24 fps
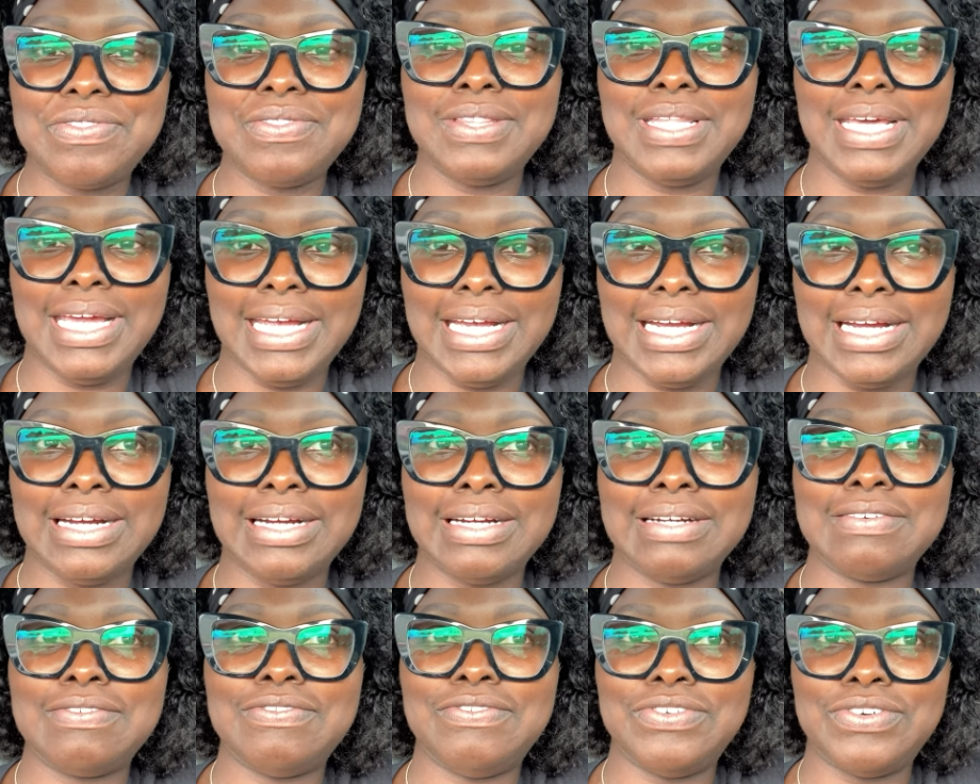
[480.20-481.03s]

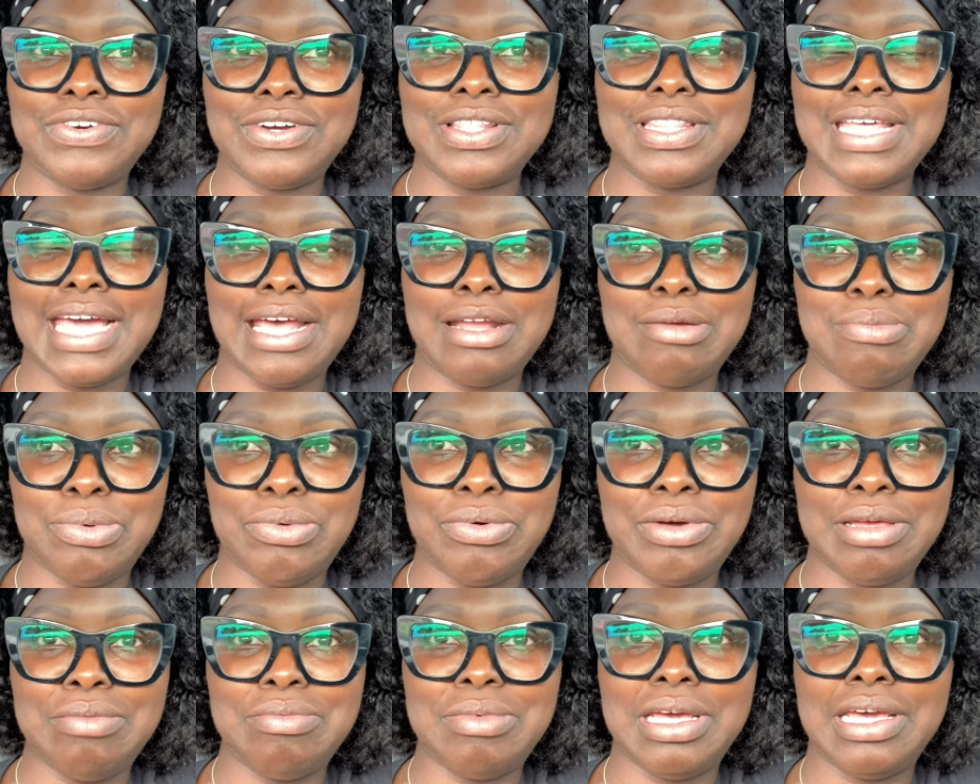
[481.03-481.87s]
there for that
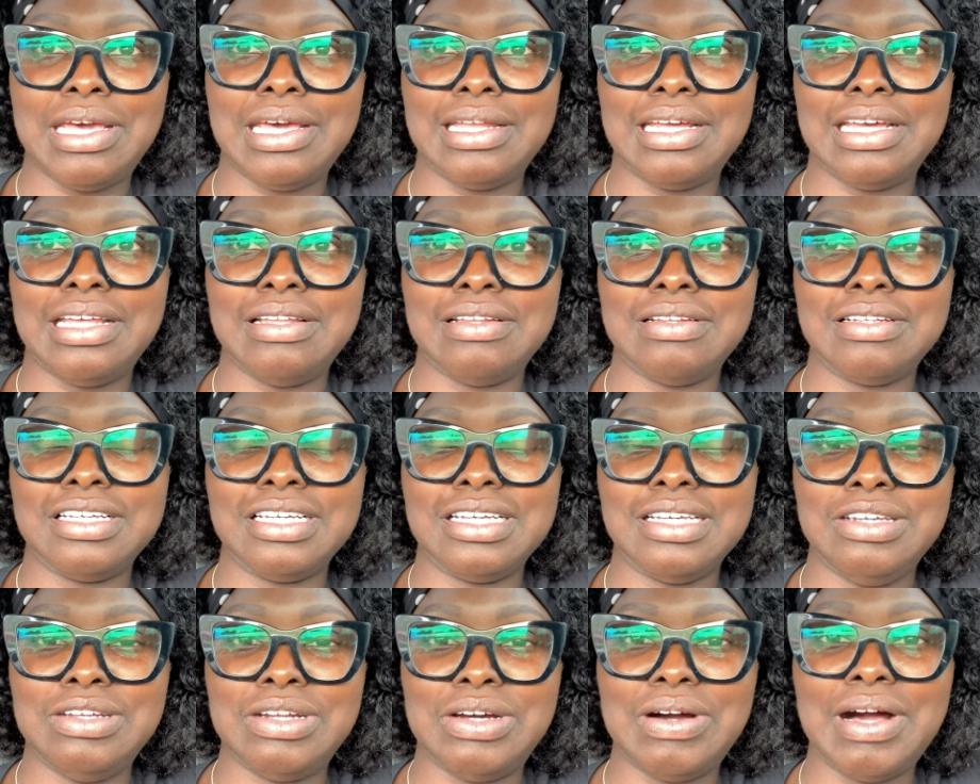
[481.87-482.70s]
appointment, and,
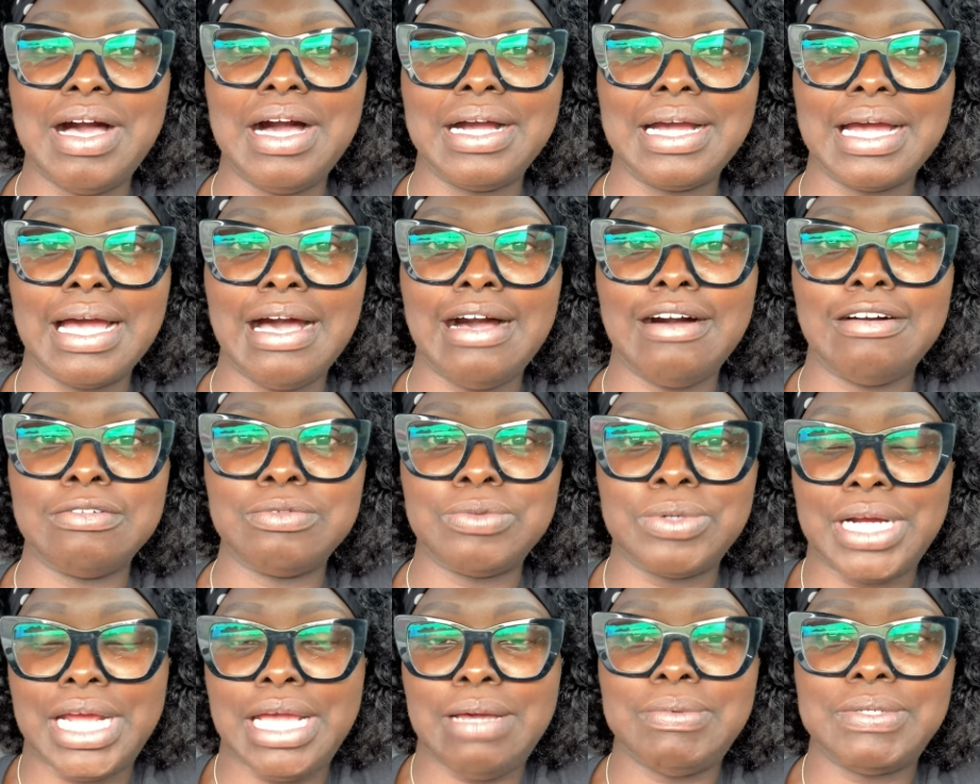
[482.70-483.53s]
you know, hung out
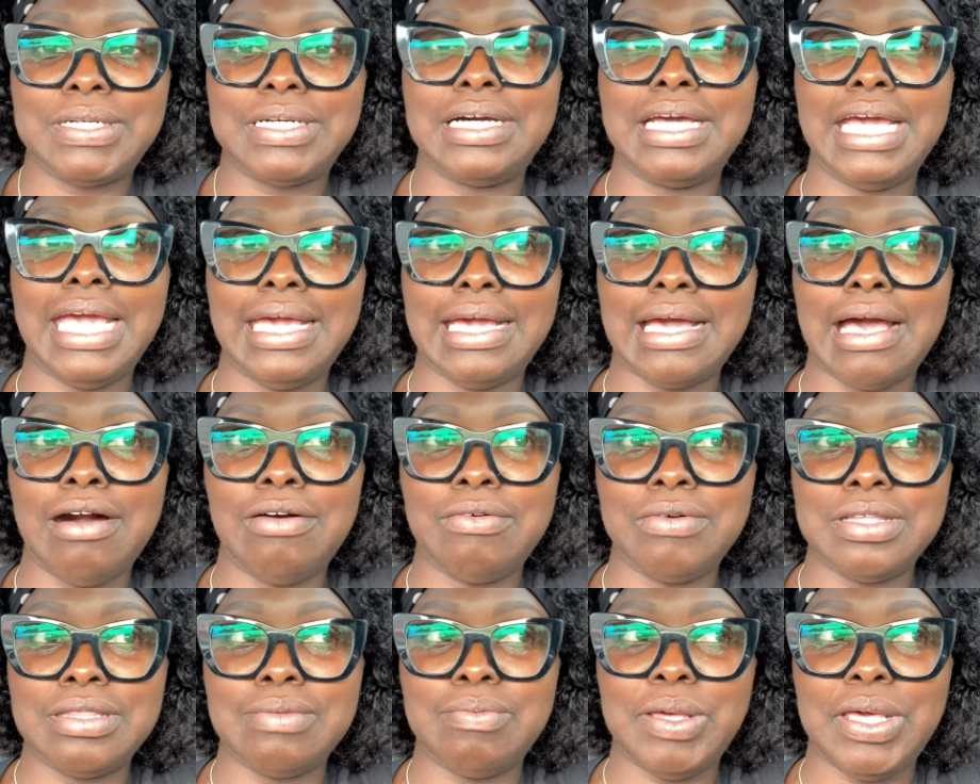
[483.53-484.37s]
were able to hang out
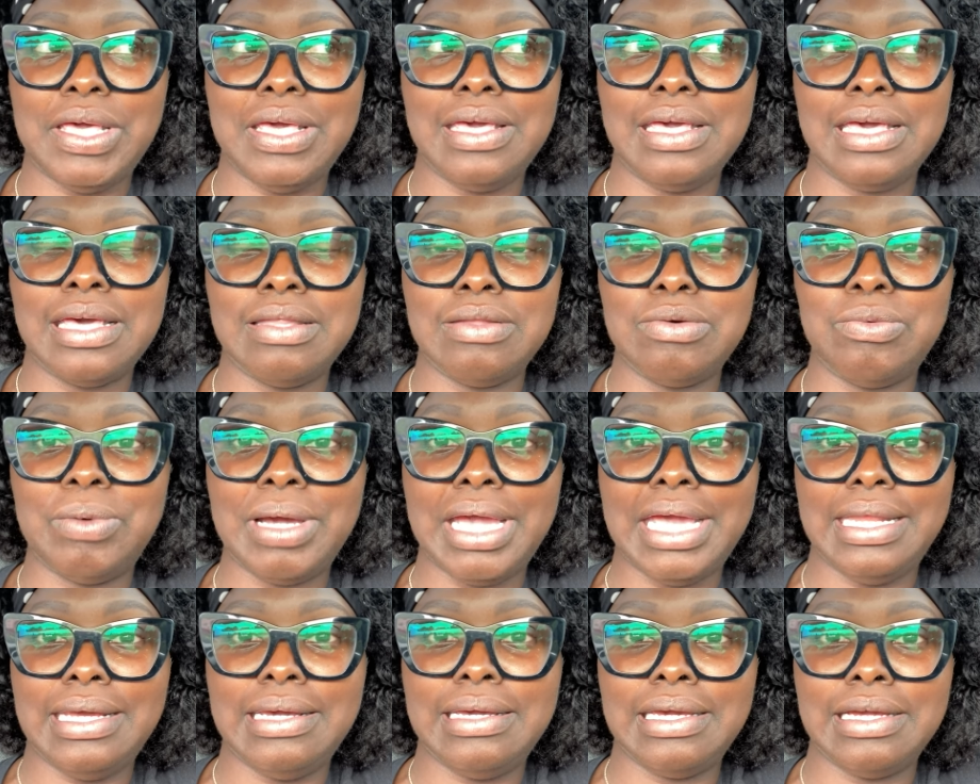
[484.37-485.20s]
with me in the
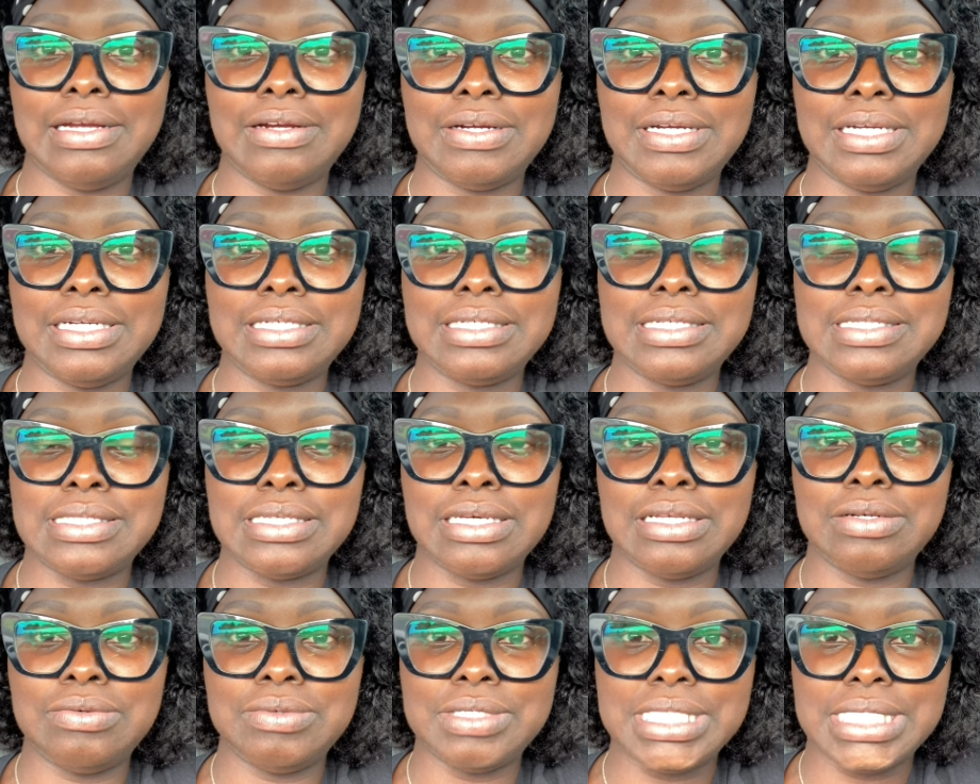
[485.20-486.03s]
waiting area
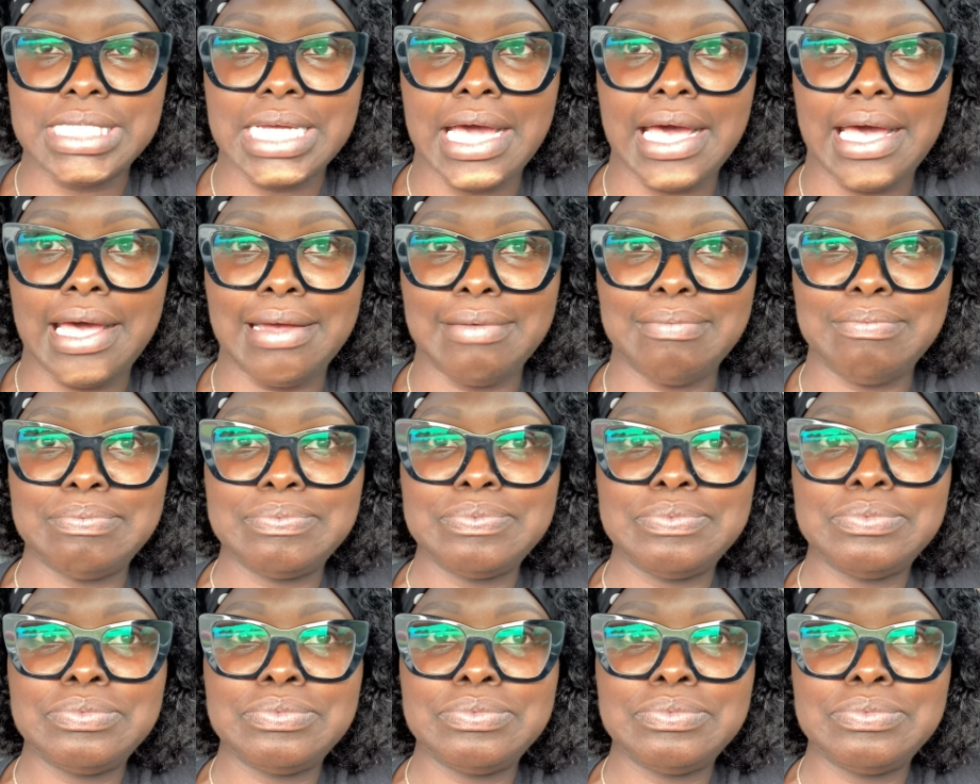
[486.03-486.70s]
until it was time.